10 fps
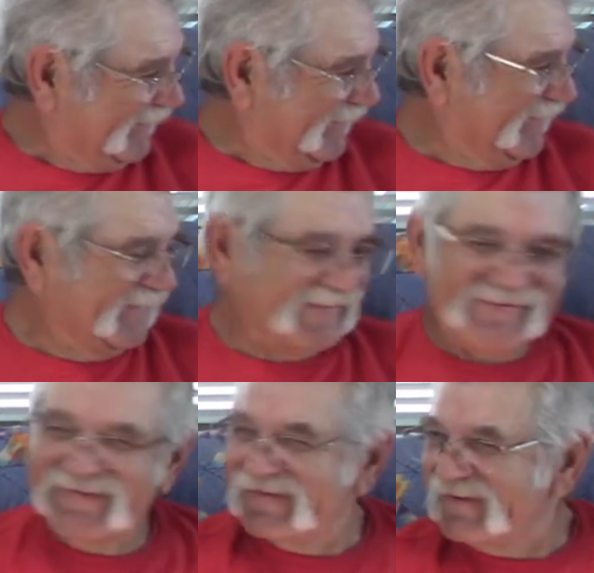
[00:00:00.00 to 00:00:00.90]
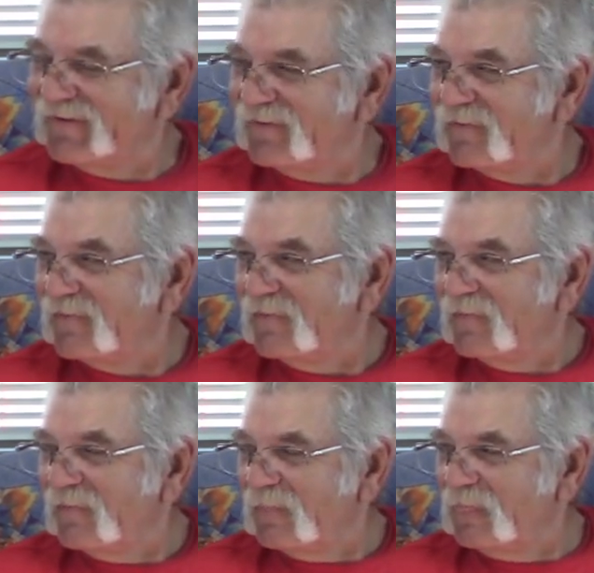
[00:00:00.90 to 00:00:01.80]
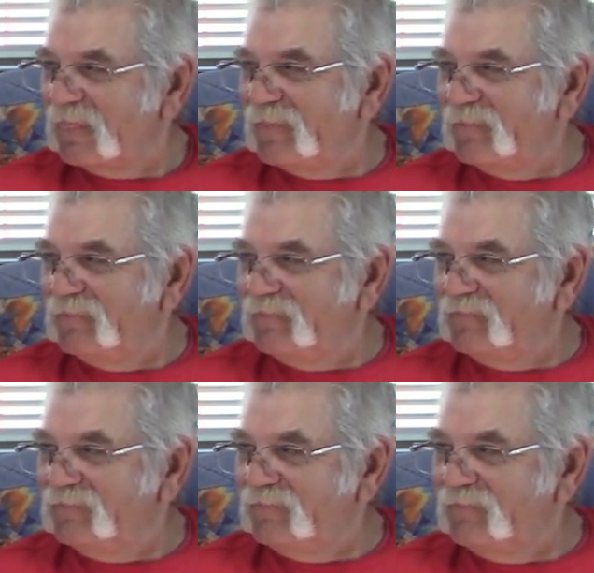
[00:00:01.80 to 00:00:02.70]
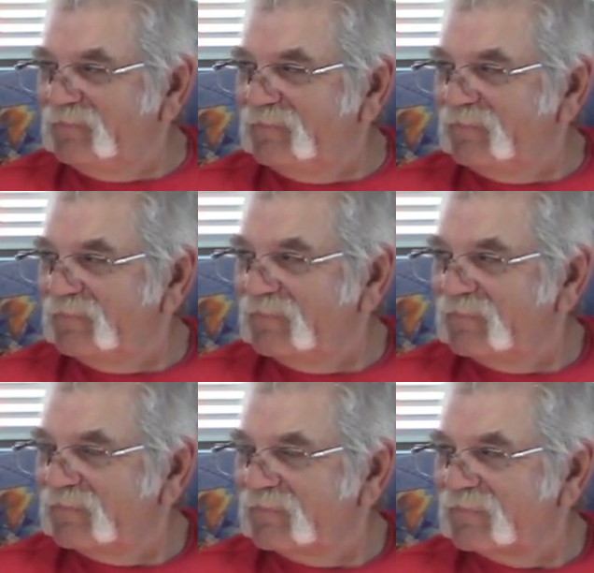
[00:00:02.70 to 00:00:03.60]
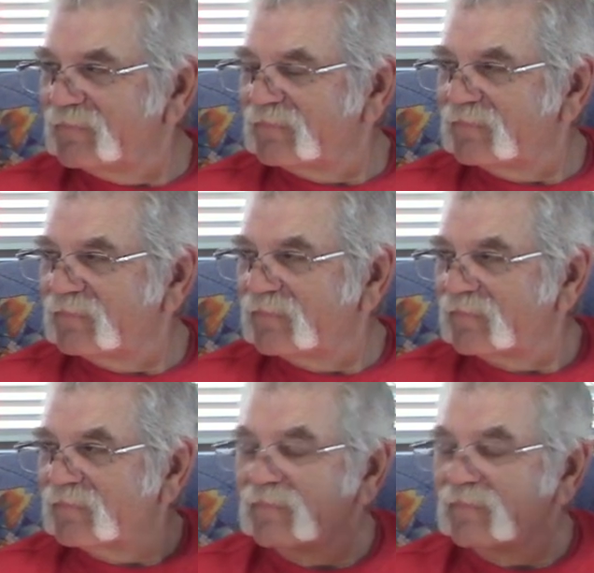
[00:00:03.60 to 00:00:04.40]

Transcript: (not speaking)